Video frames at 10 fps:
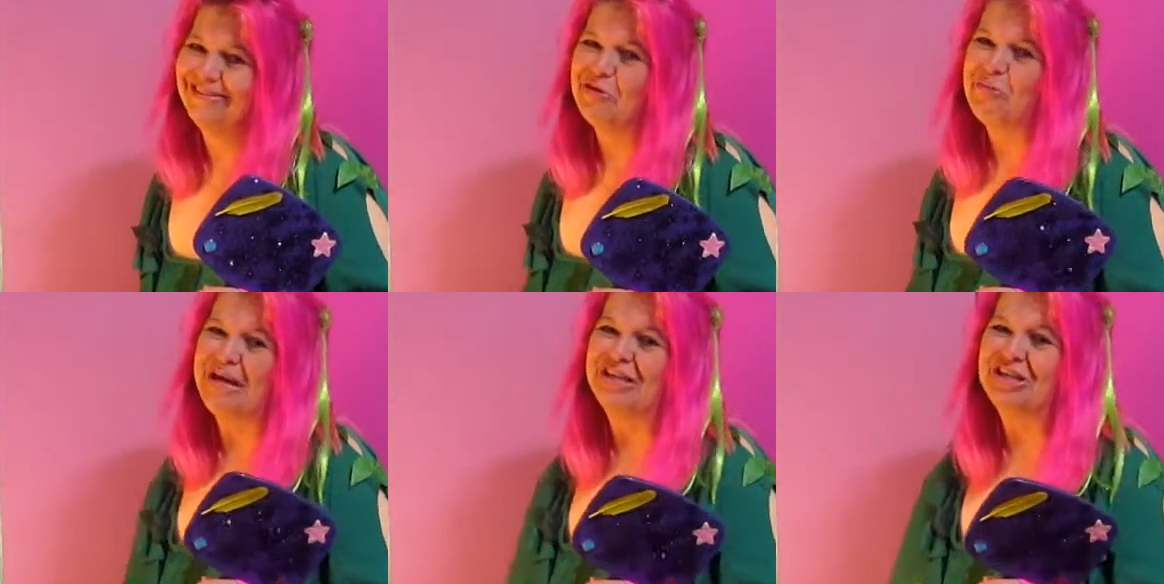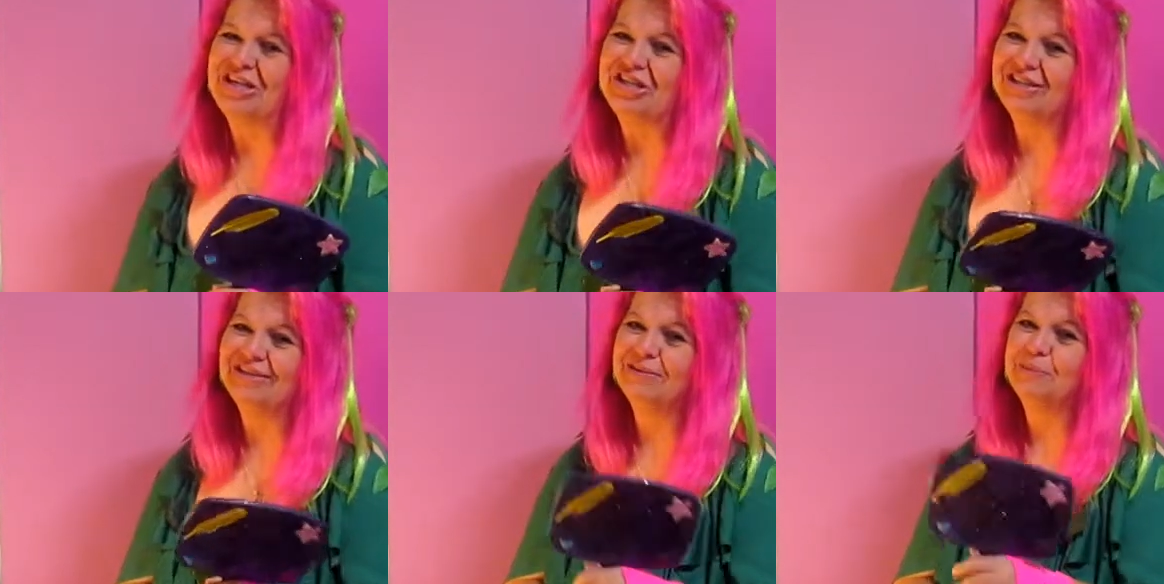your
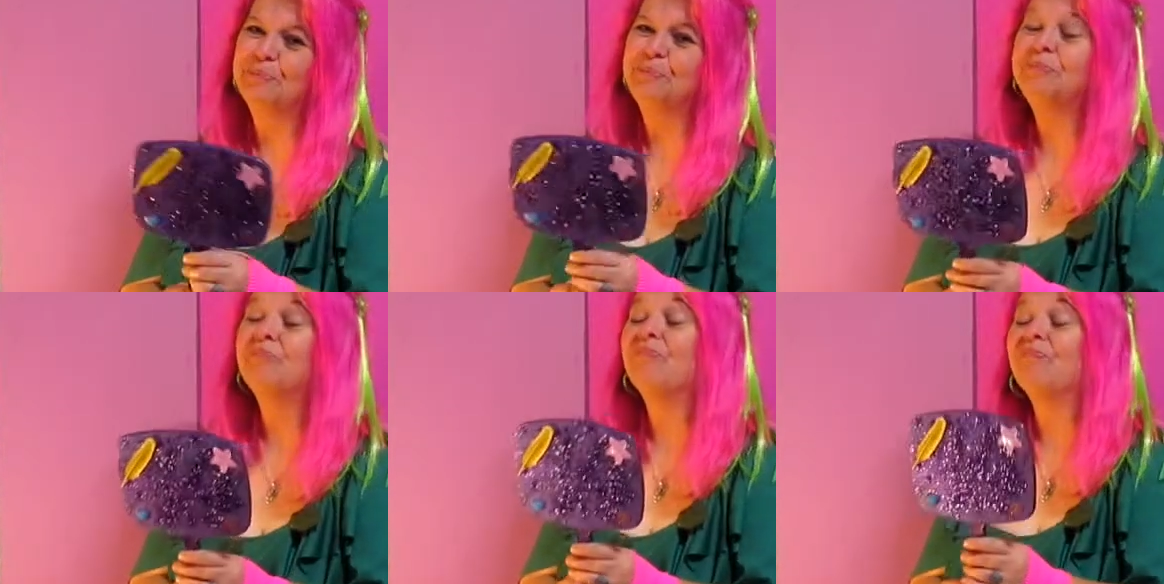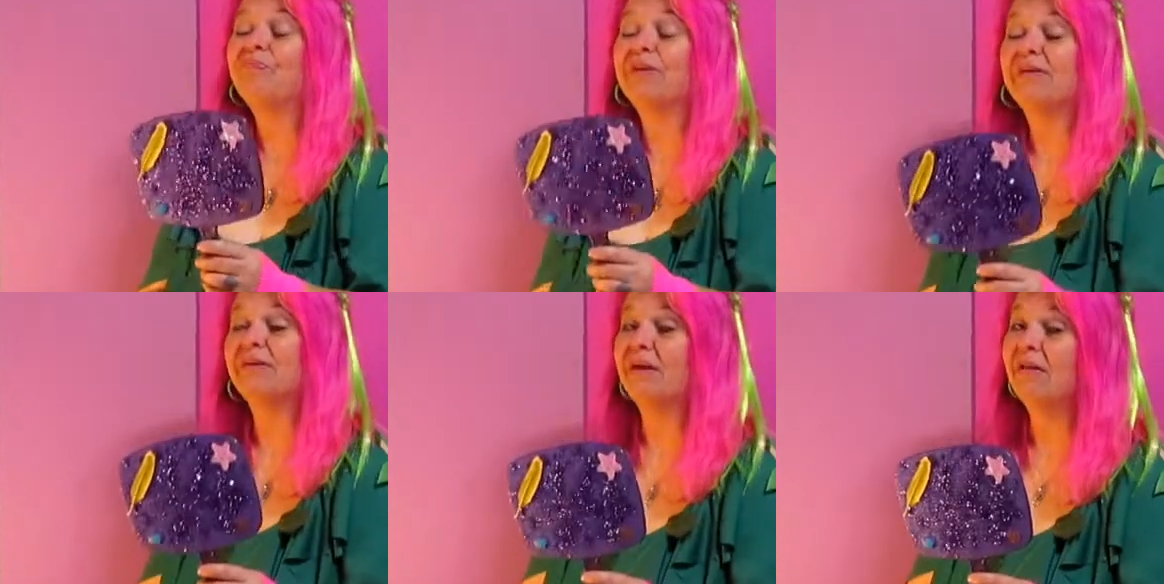imagination.
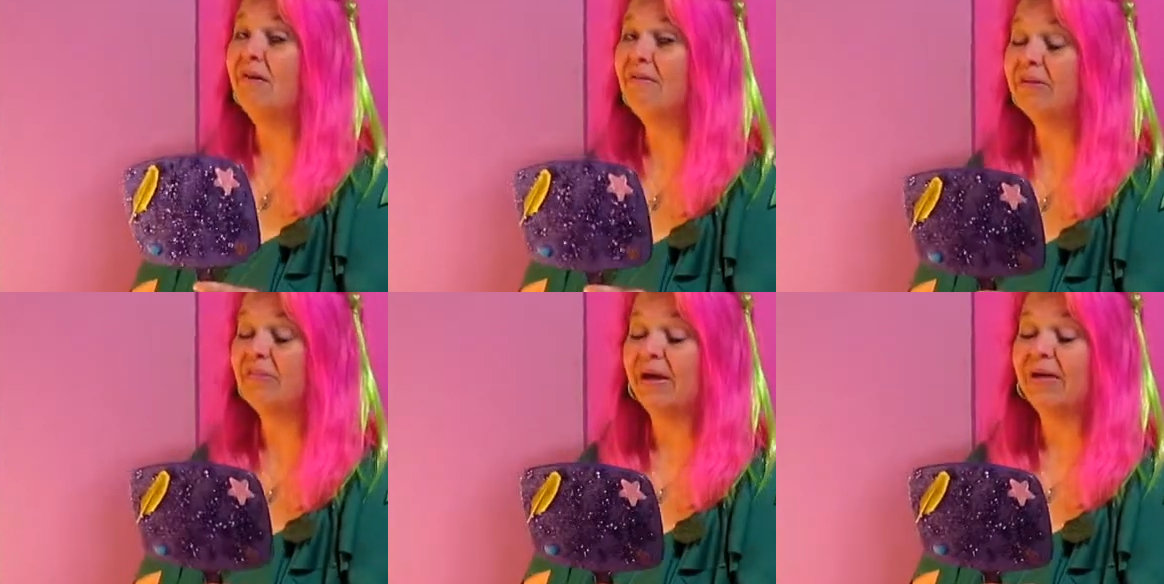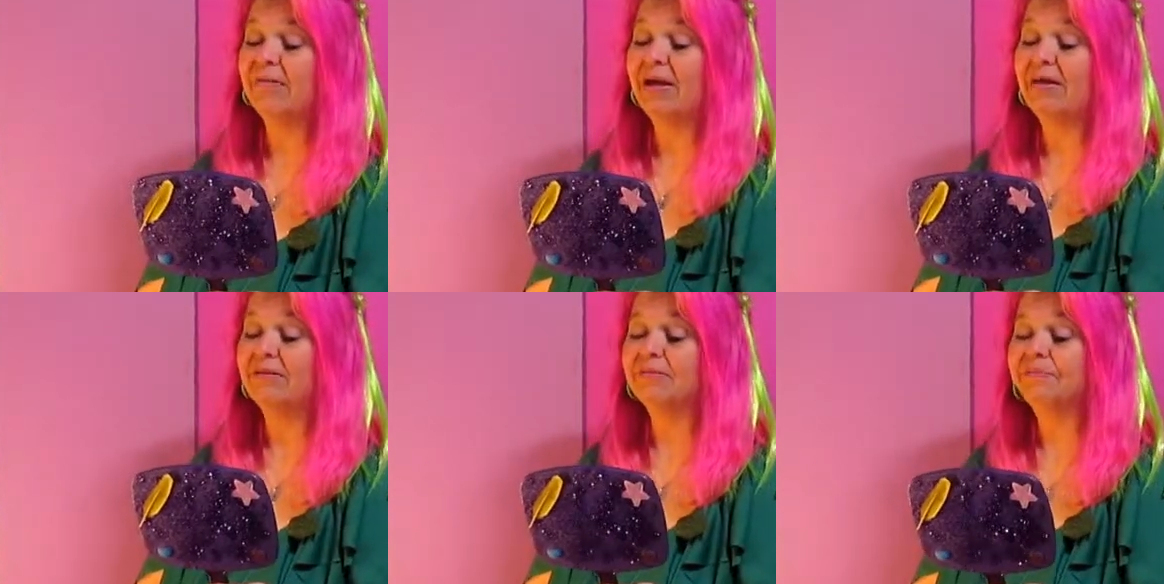Say it along with me. Are you ready?